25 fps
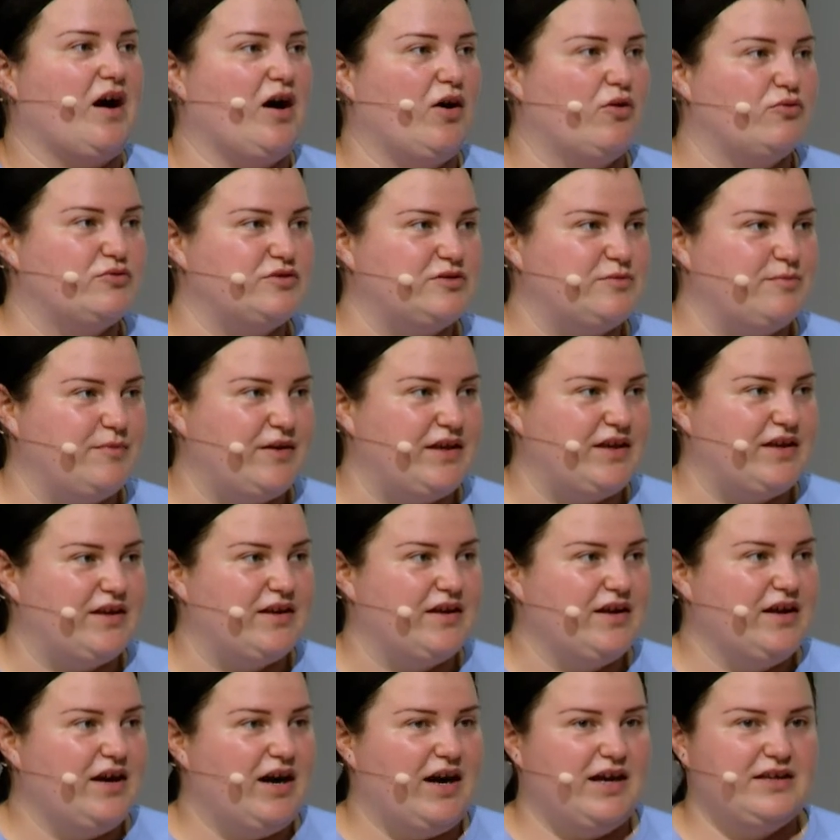around
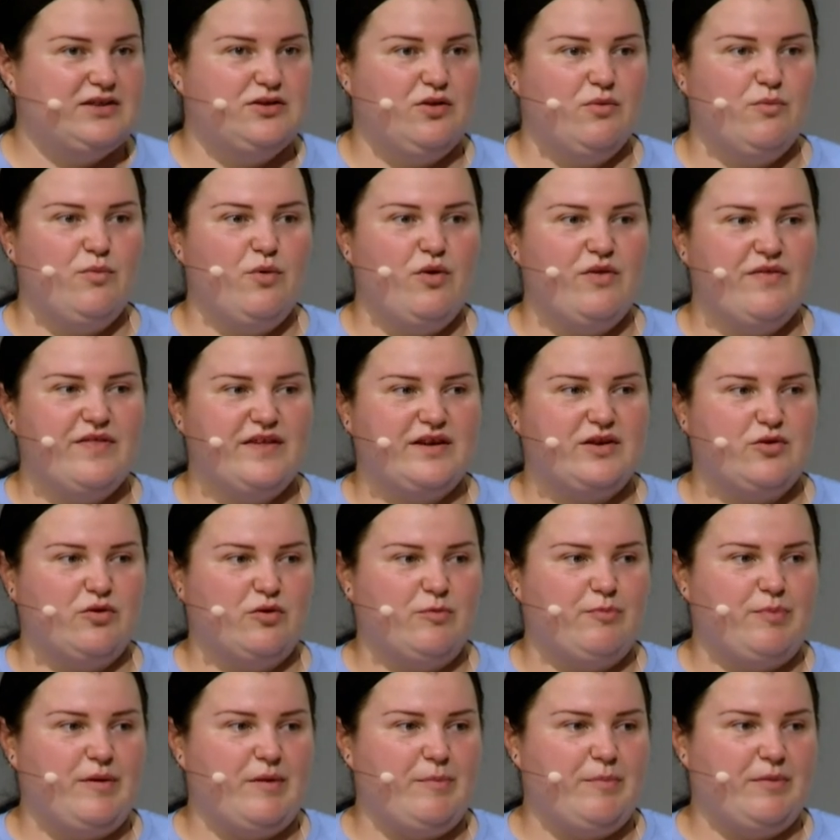me. I don't want that
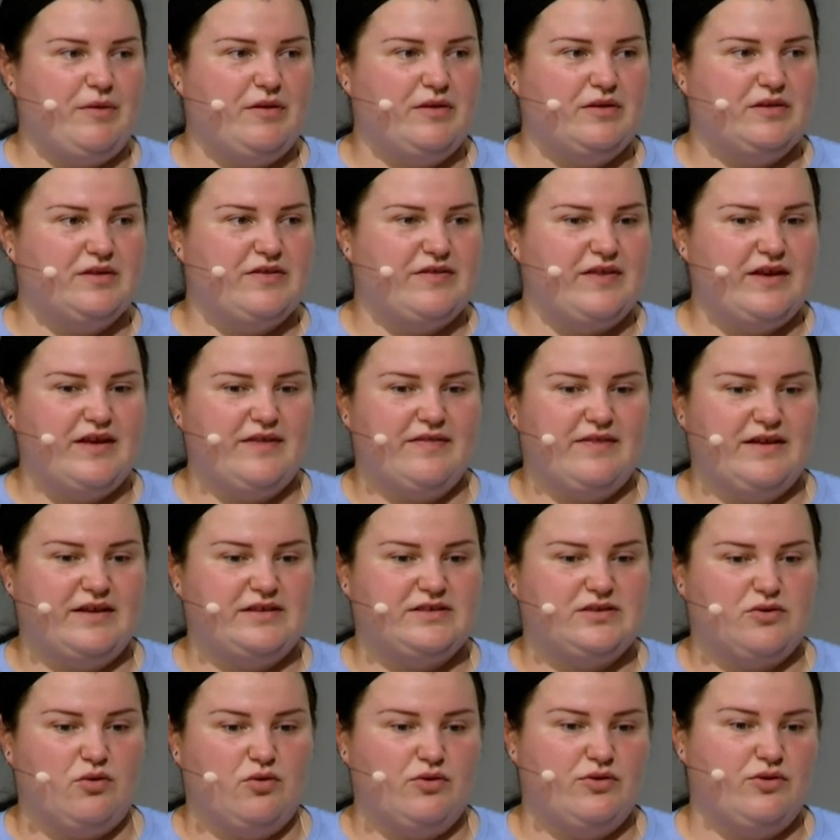all people think
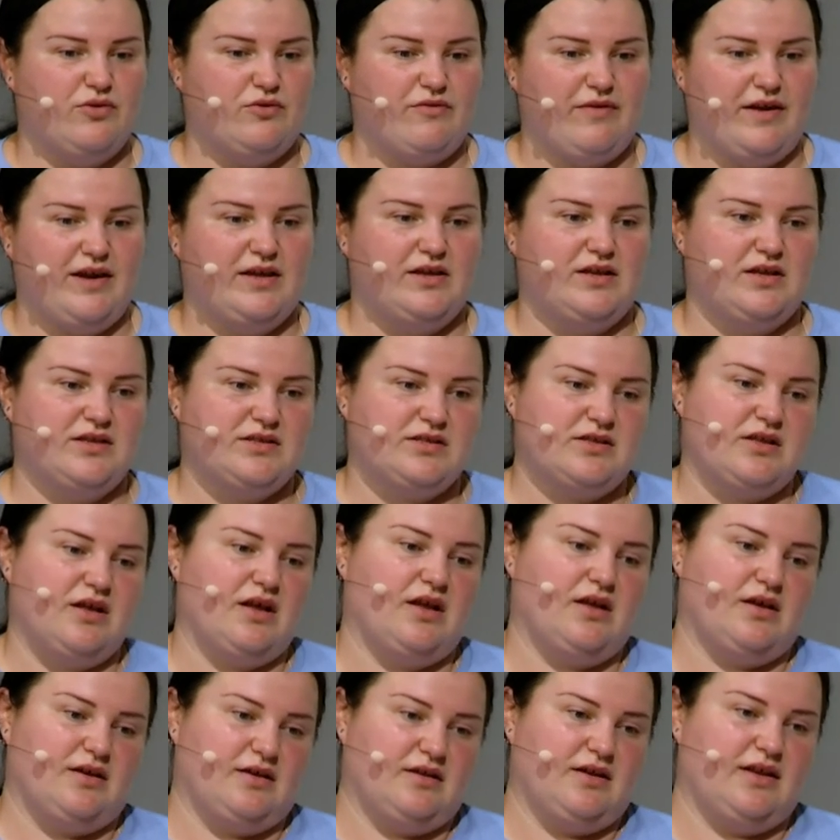that all Ukrainians
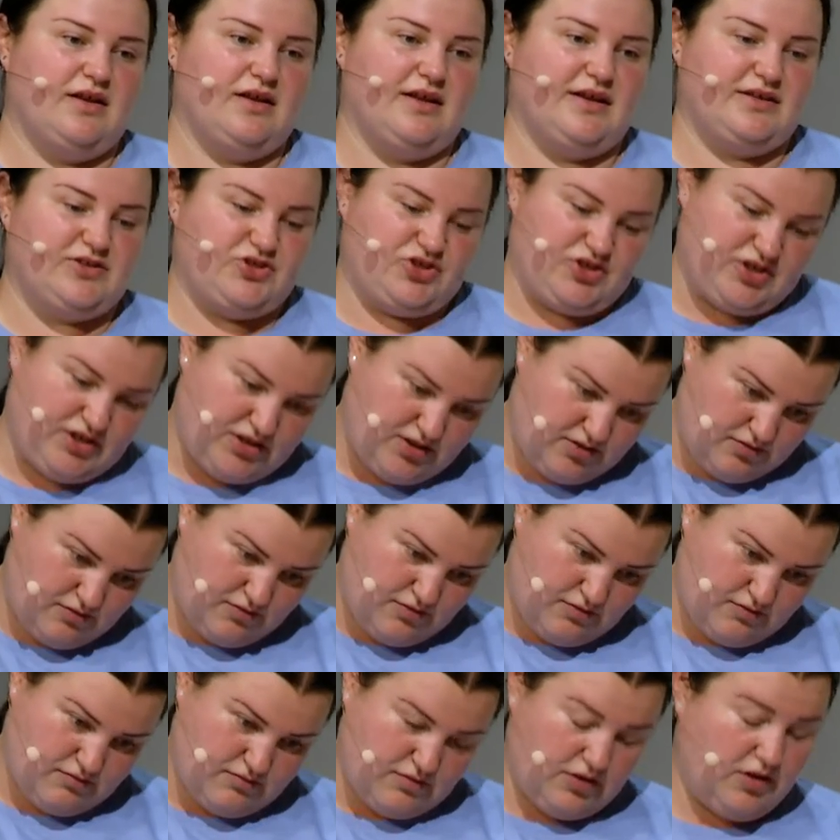li are like shit,
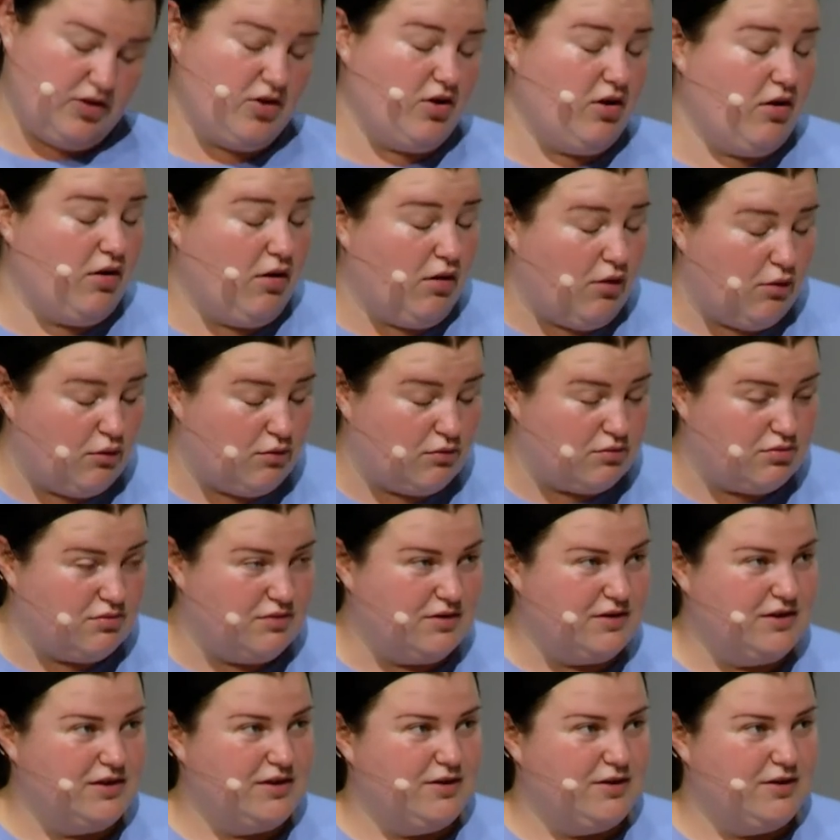you know. No.